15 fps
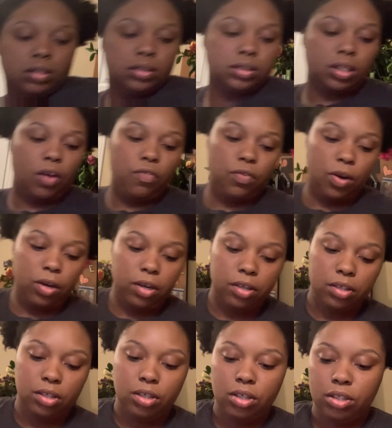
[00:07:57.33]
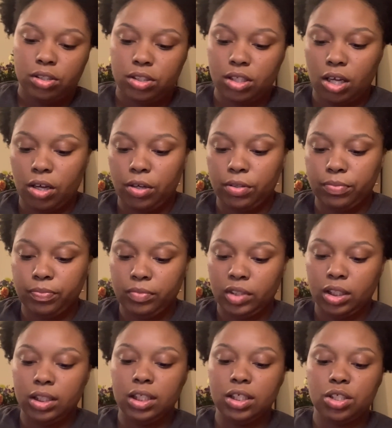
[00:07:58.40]
so far. So
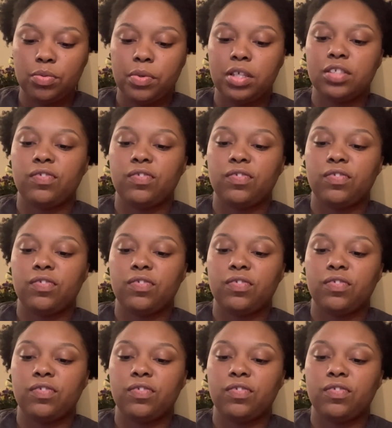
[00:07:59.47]
this one is